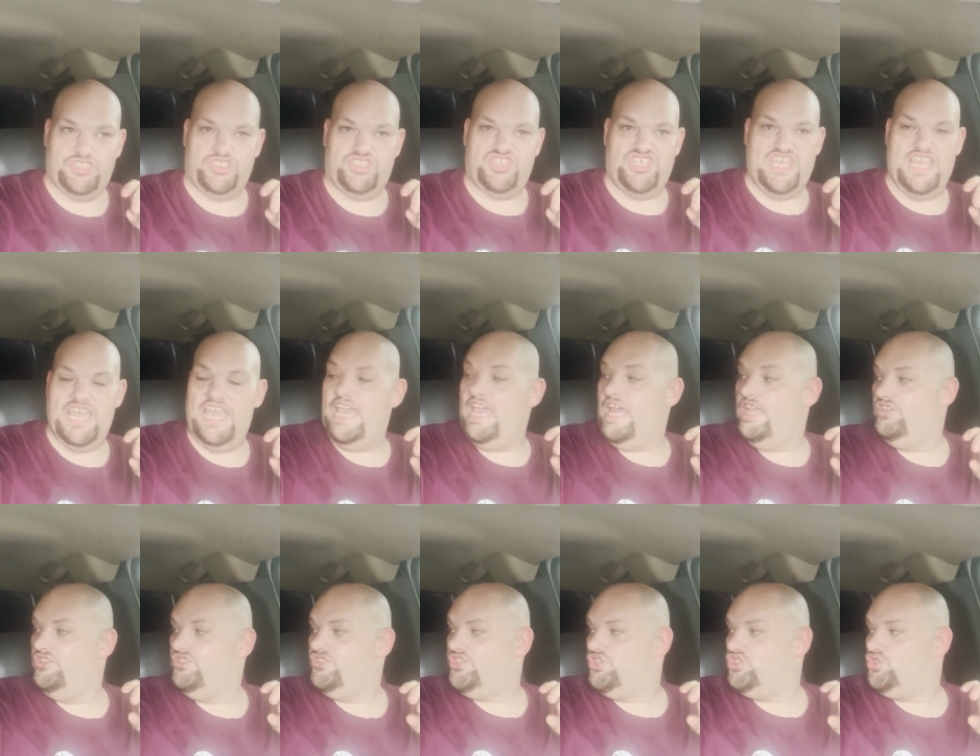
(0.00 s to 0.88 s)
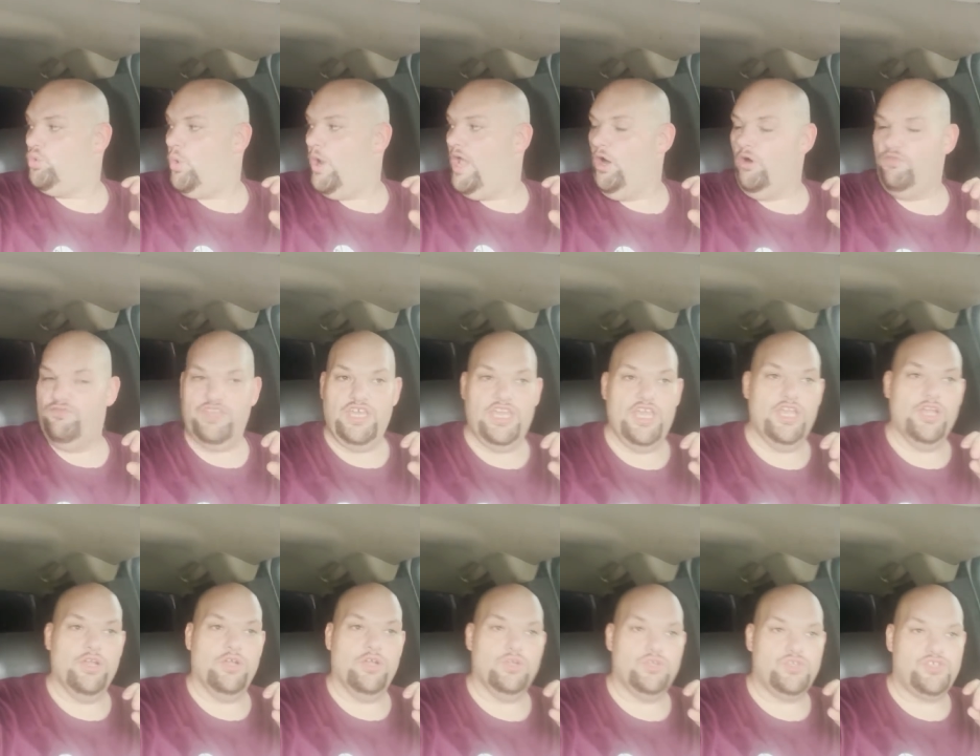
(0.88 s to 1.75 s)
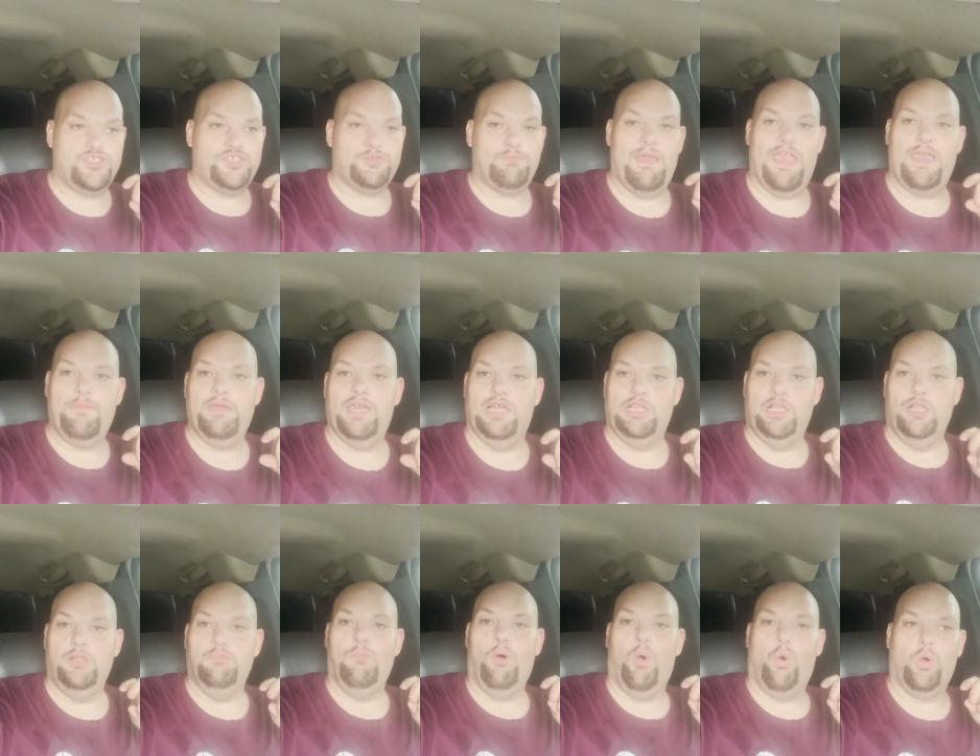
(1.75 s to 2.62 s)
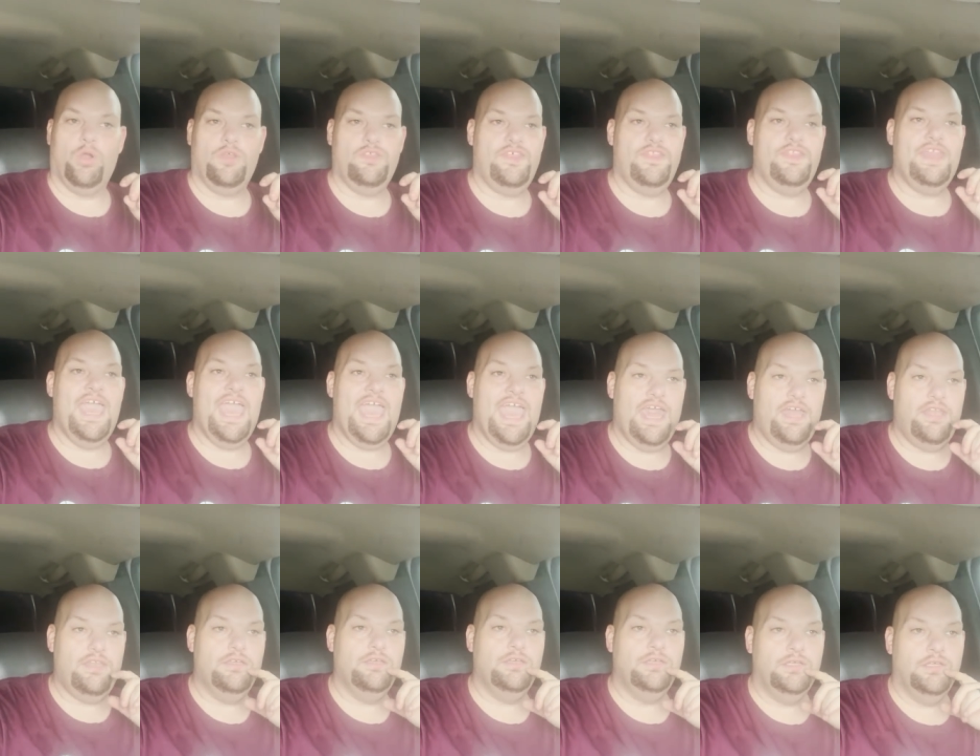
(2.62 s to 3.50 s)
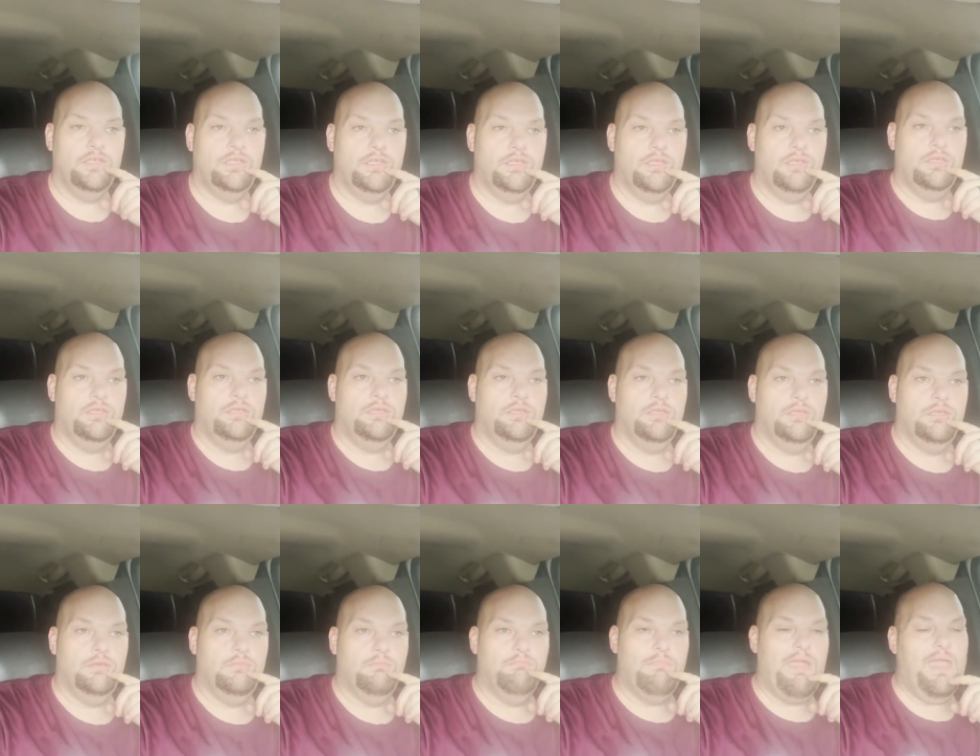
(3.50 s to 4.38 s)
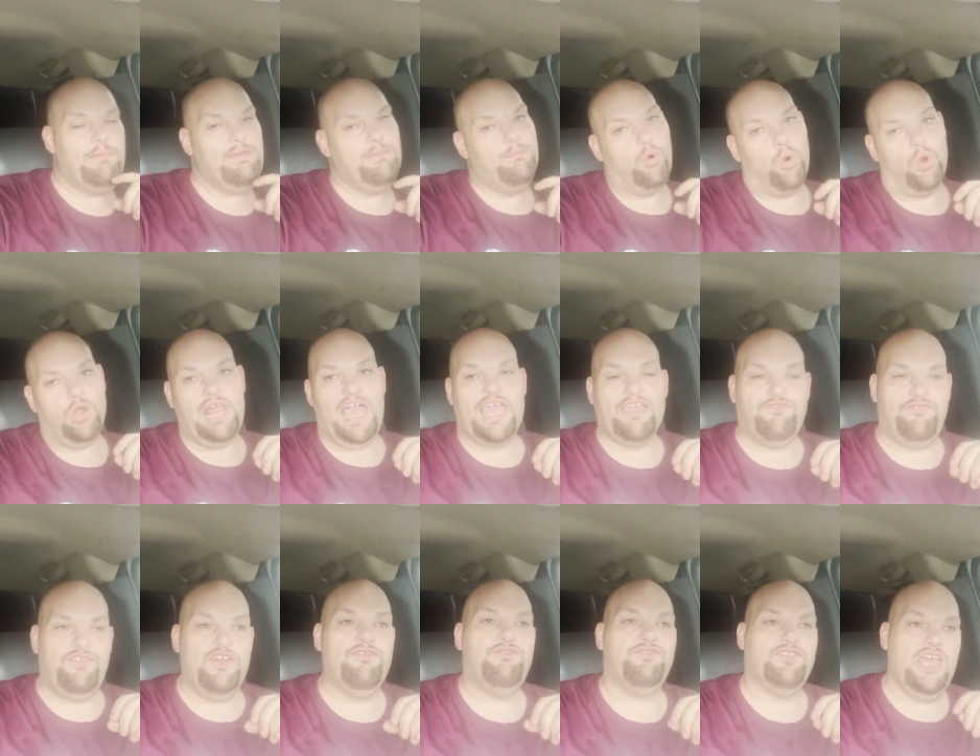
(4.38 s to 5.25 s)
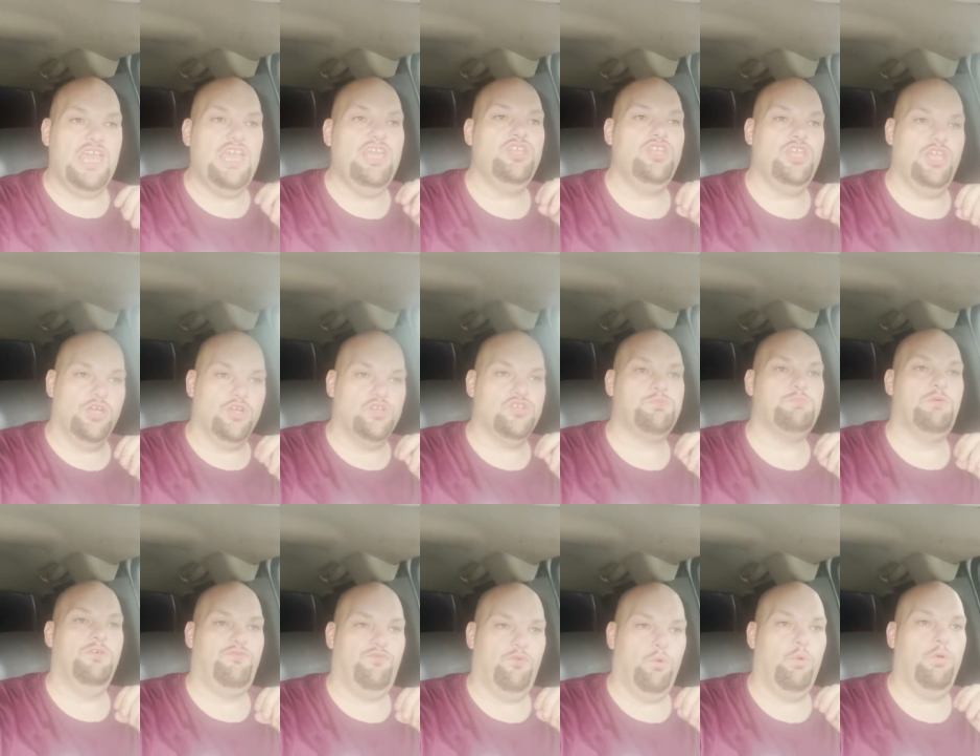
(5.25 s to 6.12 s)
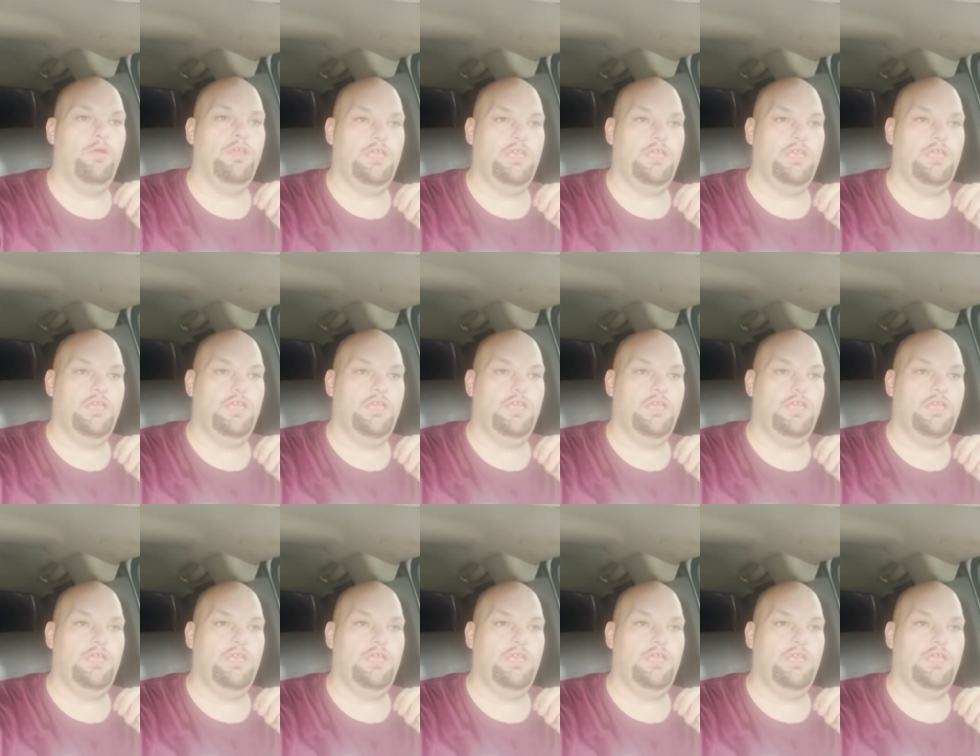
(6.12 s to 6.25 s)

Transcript: ten to twelve years, maybe a little more than that. Maybe more like fifteen years before.